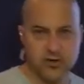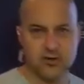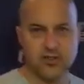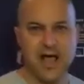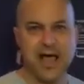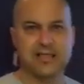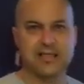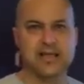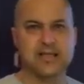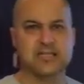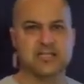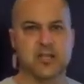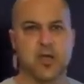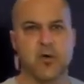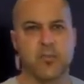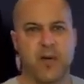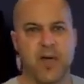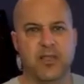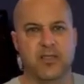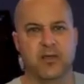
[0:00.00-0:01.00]
a lot less
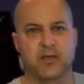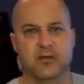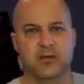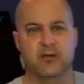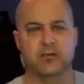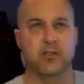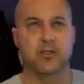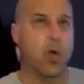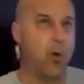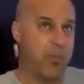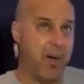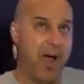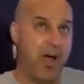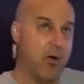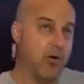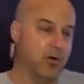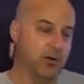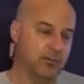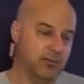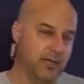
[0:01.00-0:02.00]
they're low
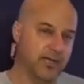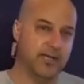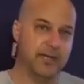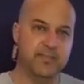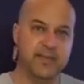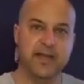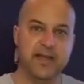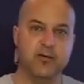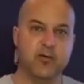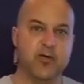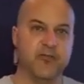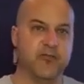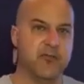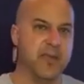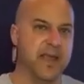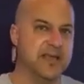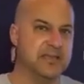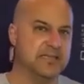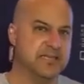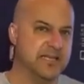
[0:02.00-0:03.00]
power. It could be anywhere from
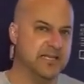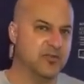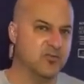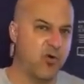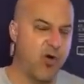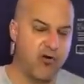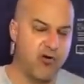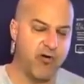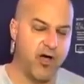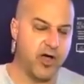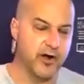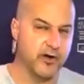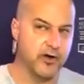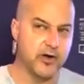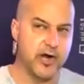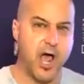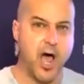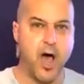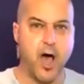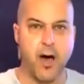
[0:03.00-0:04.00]

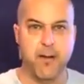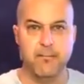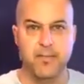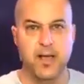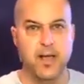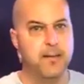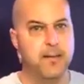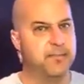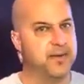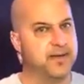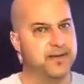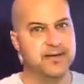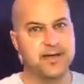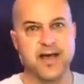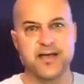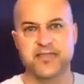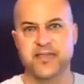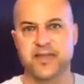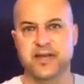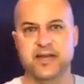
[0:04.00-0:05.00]
AC1200 up, but
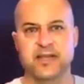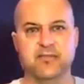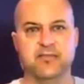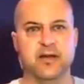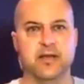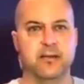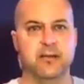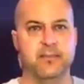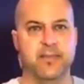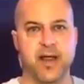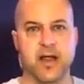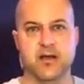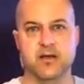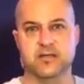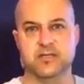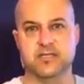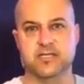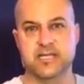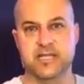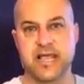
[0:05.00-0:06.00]
nothing even
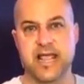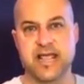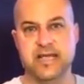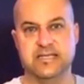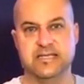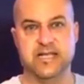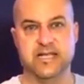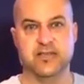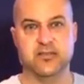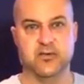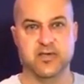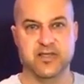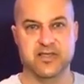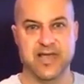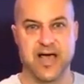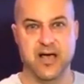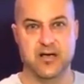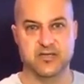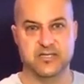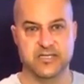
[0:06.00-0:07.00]
compares to the
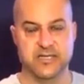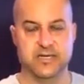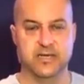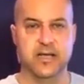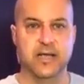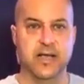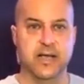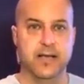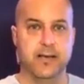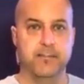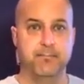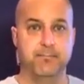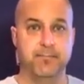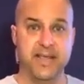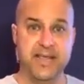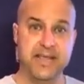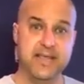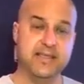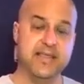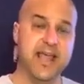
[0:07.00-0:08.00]
AC3000.
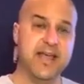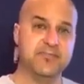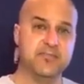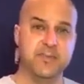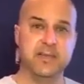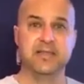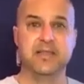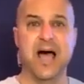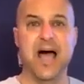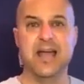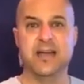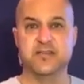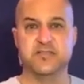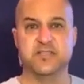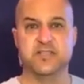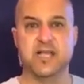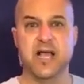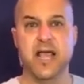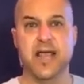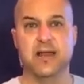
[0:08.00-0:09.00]
B, they have to be line of
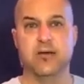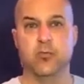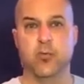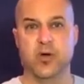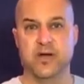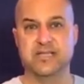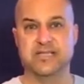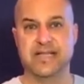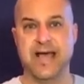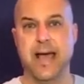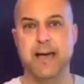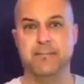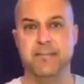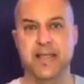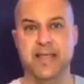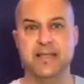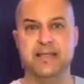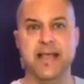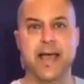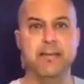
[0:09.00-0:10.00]
sight. What does that
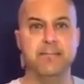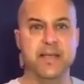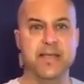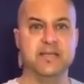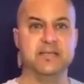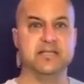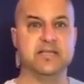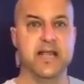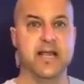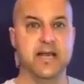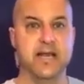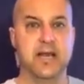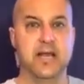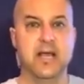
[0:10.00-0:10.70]
mean? That means that